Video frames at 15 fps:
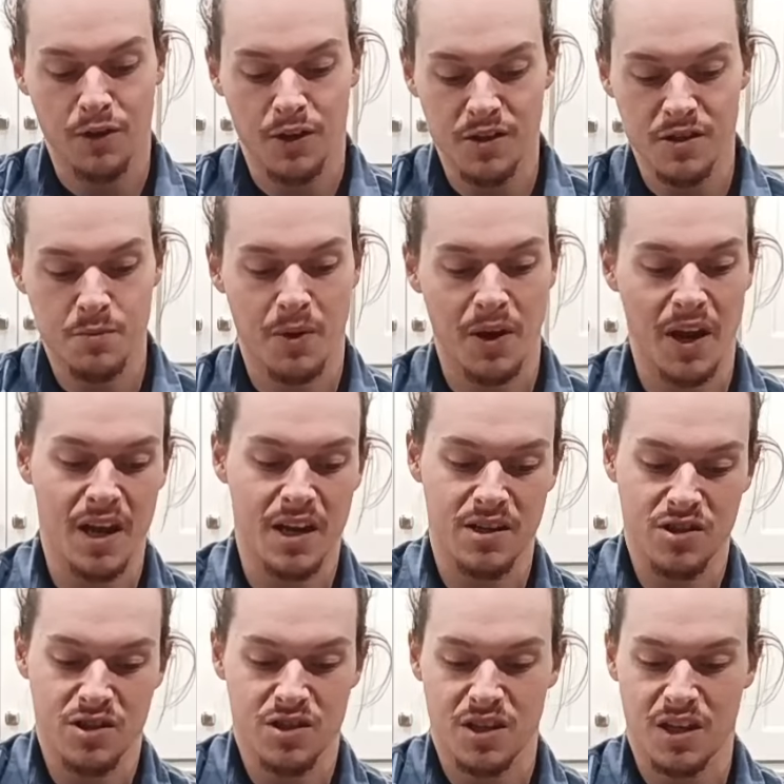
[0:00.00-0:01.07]
this pan
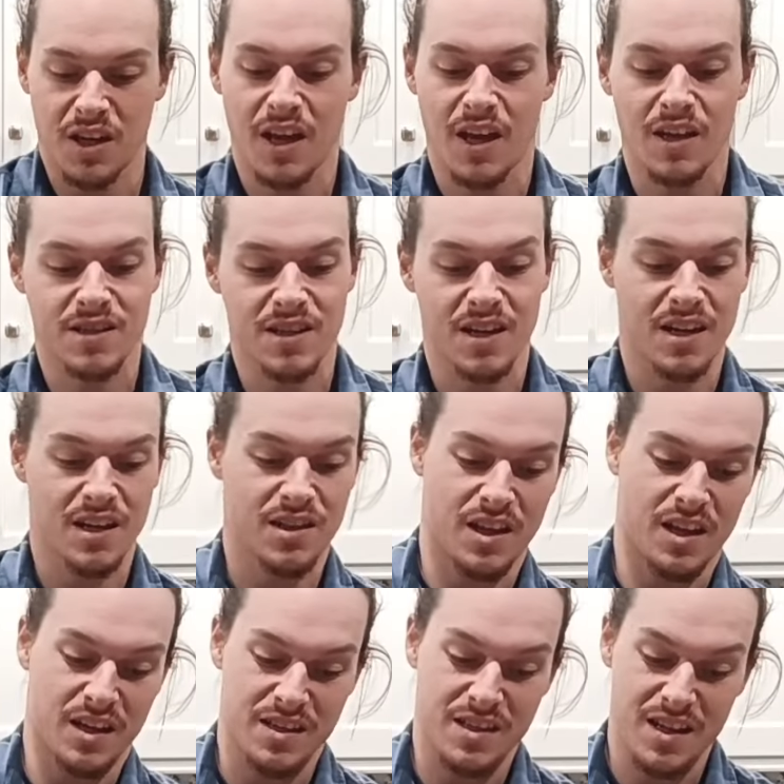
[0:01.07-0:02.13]
just in case
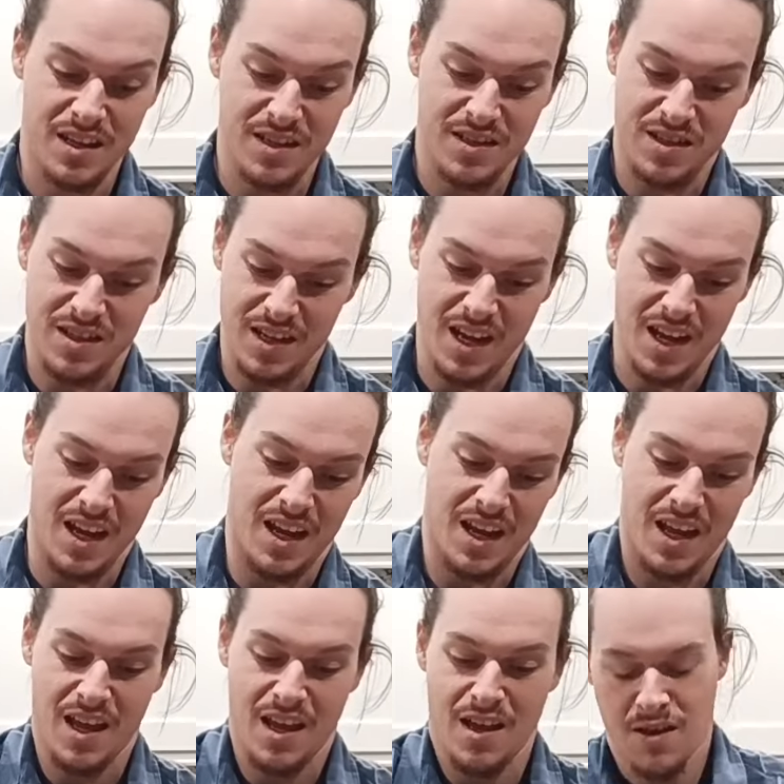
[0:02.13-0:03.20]
anything does leak.
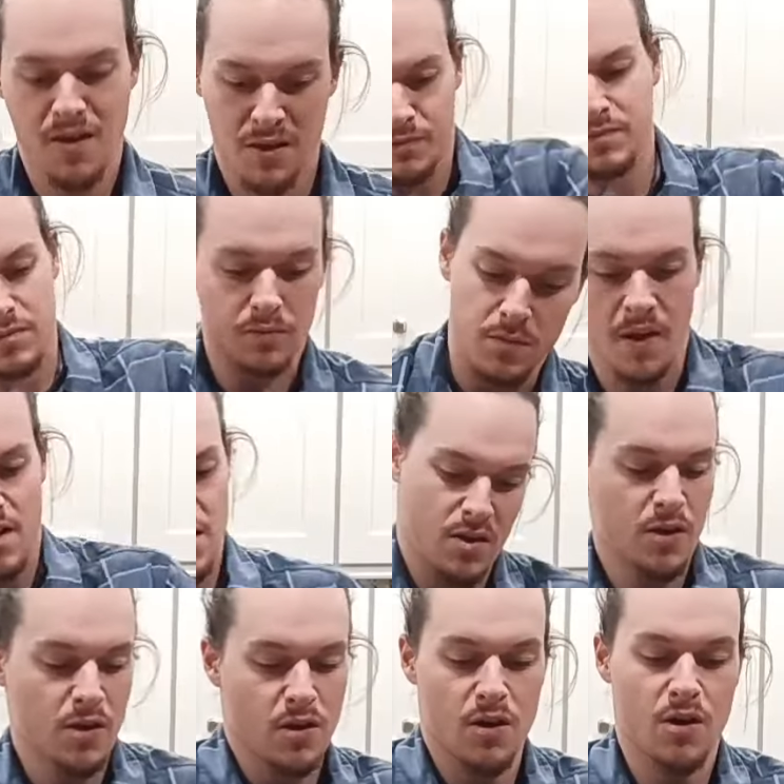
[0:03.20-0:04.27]

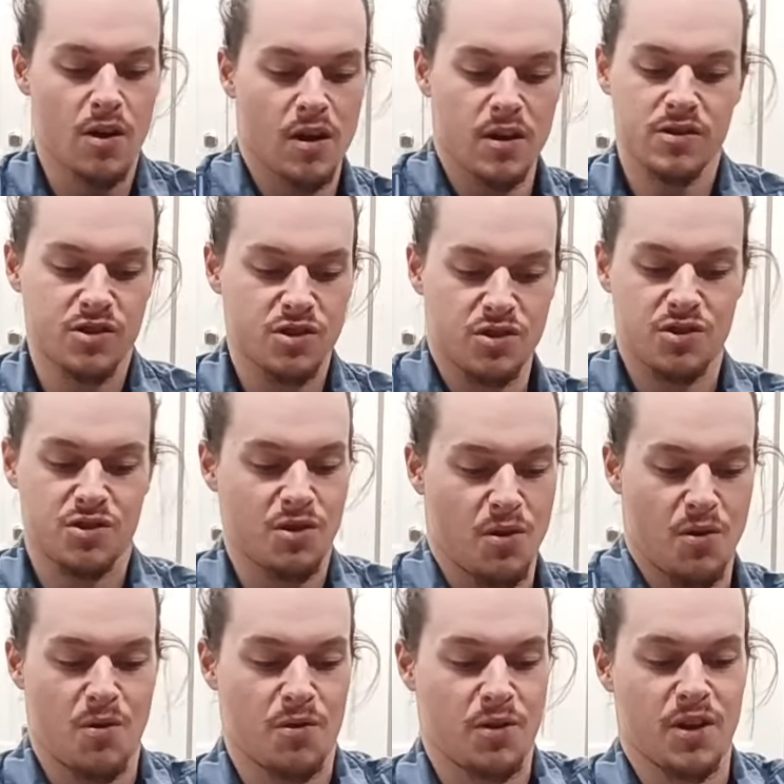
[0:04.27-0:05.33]
Oh, so
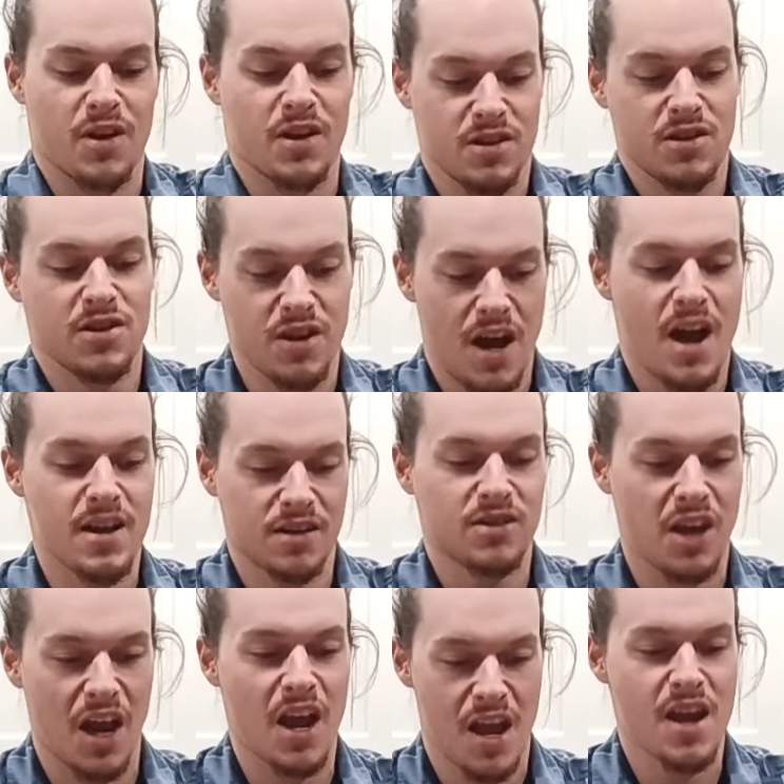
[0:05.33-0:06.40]
good, you guys.
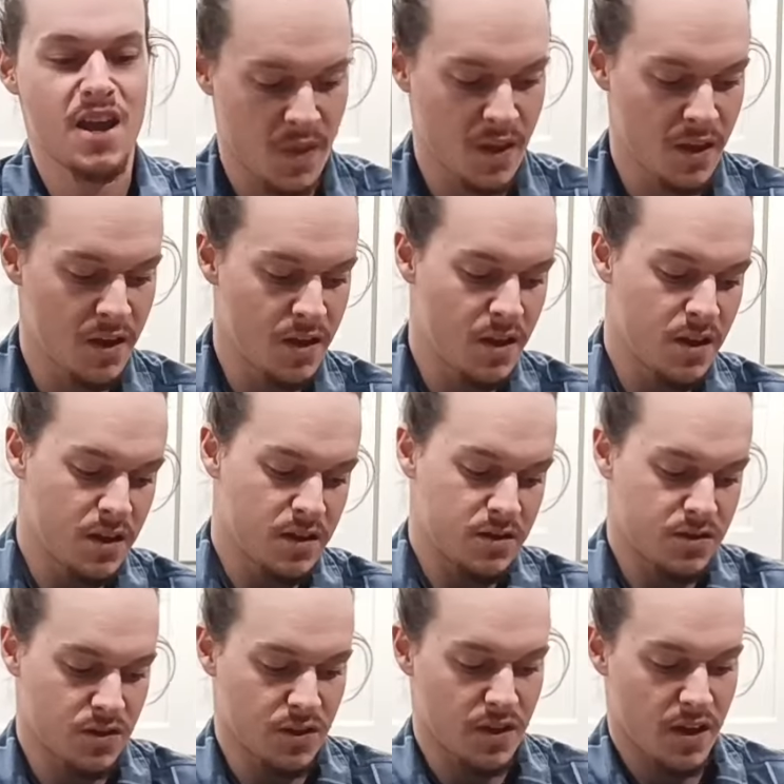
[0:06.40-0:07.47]

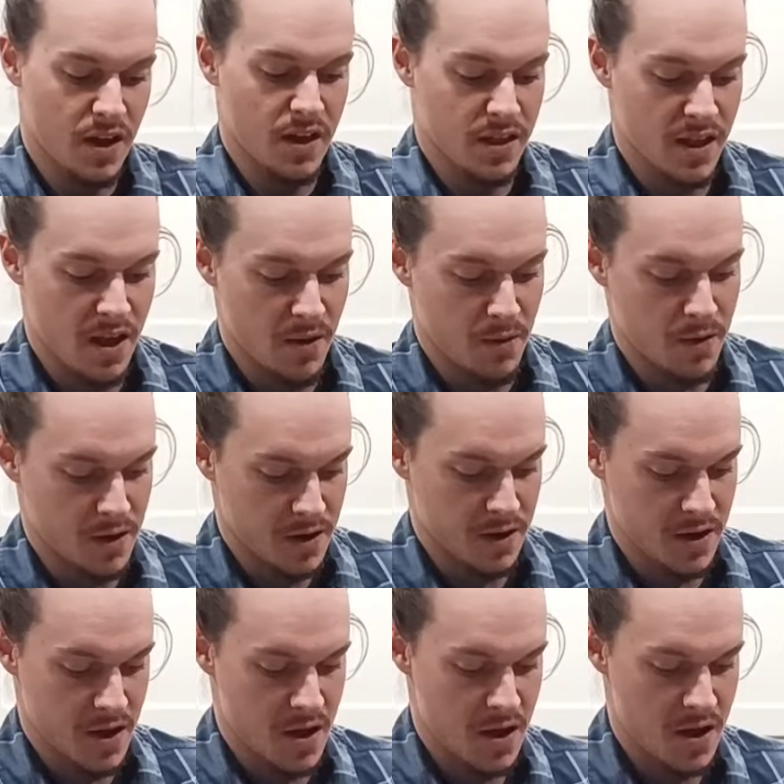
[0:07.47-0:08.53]
So I got that one,